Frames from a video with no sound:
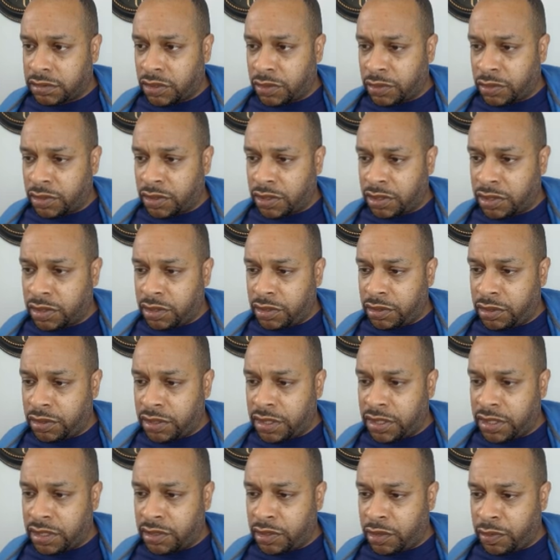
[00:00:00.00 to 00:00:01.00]
So I'm going to go
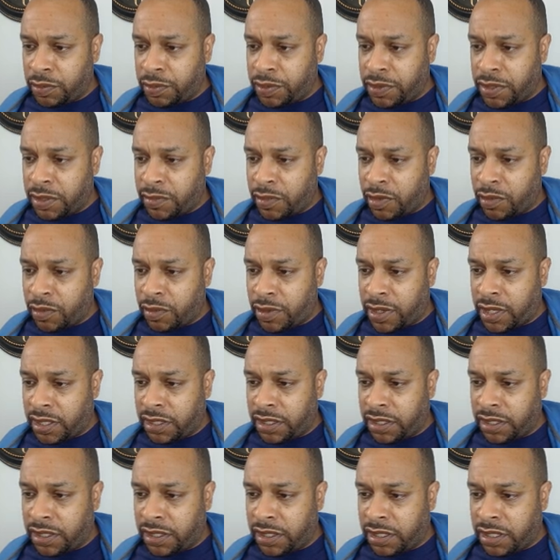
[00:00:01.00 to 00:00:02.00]
here, open up my
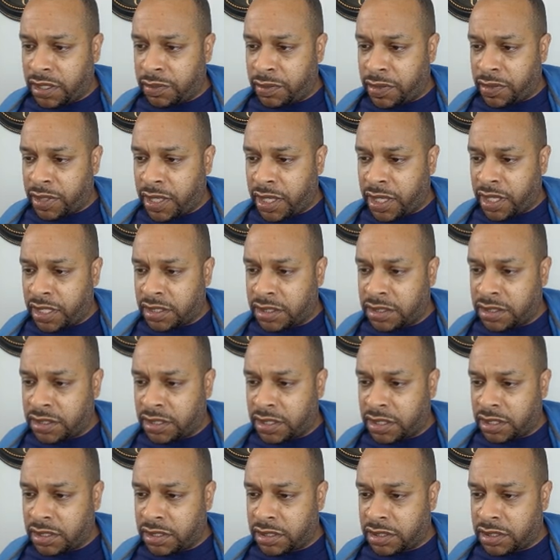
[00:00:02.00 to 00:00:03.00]
wallet, look at my
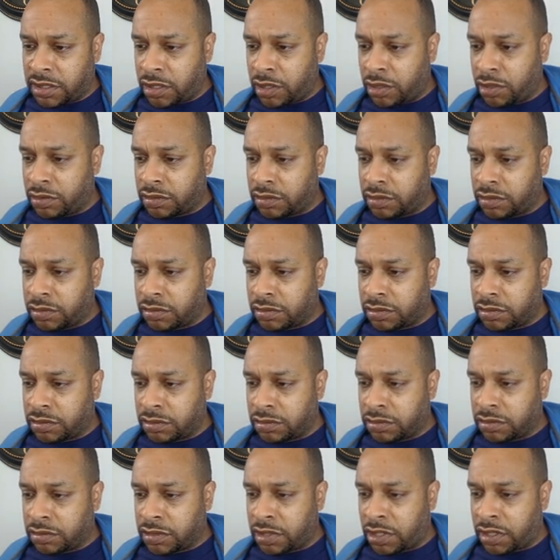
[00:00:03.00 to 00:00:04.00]
assets. Oh,
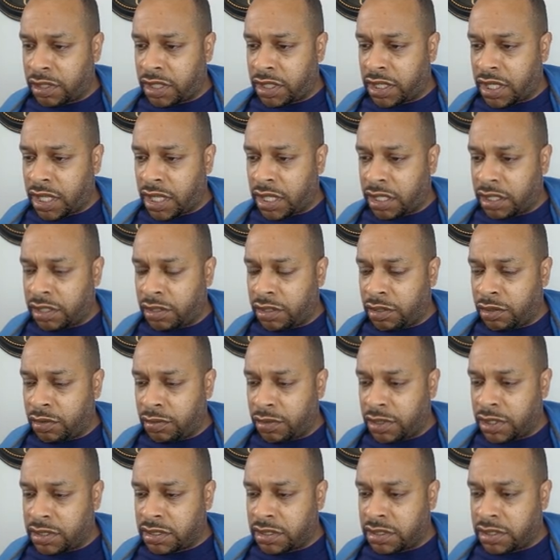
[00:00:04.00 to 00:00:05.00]
it already added
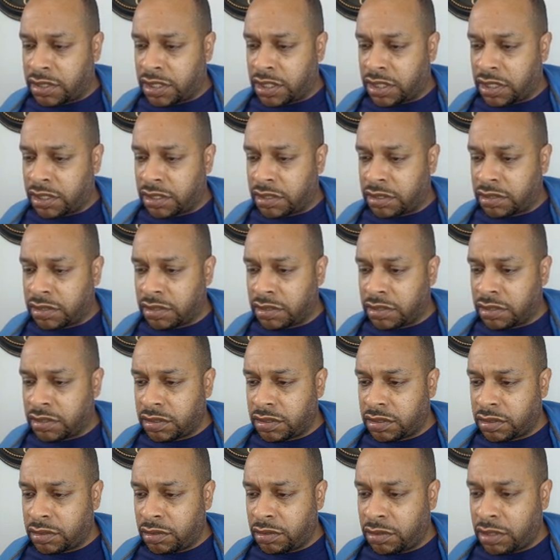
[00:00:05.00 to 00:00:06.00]
UST.
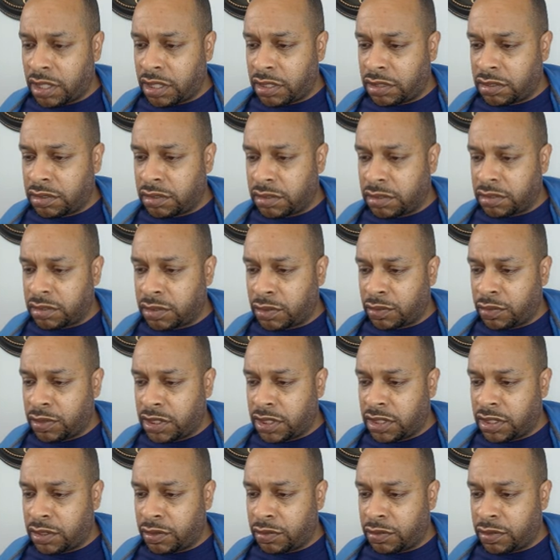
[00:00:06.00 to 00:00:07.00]
Okay, so we
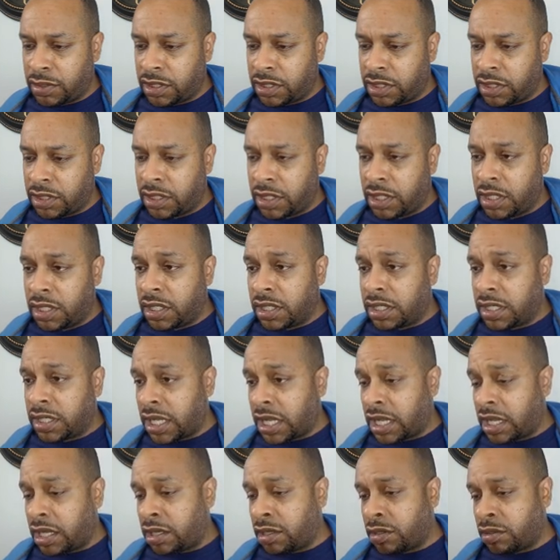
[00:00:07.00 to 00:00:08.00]
good with it.
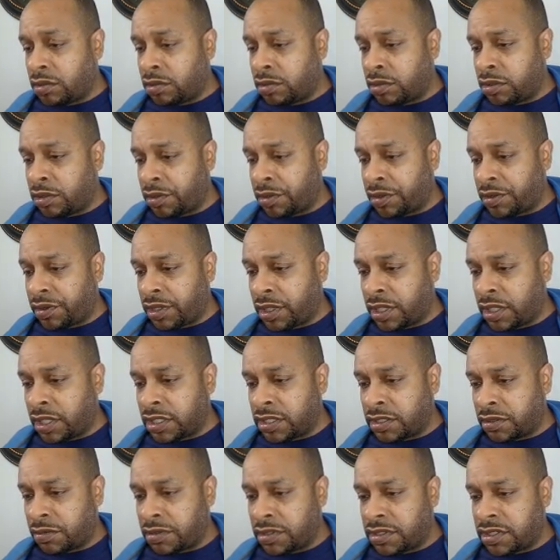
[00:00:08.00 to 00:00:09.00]
Now, the only thing
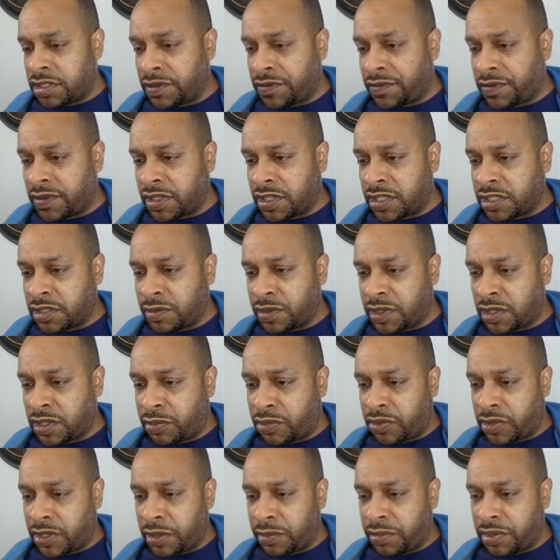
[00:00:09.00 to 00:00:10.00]
is I want to see if it gives me
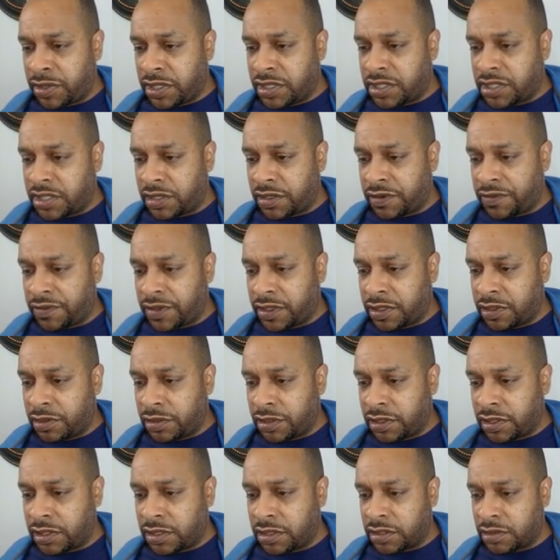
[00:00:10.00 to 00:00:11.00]
the pretty picture if I do
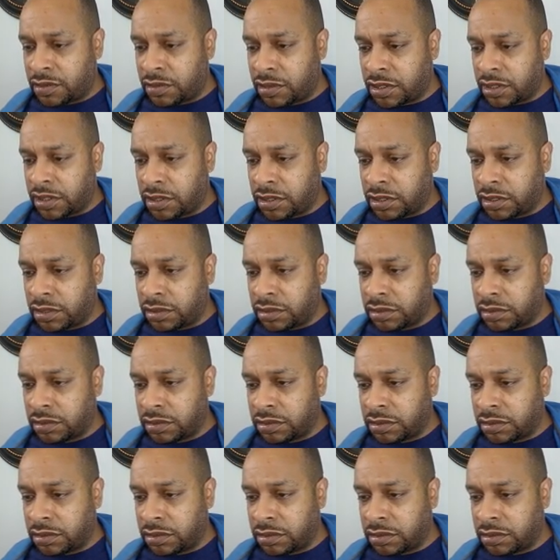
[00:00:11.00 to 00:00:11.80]
it this way.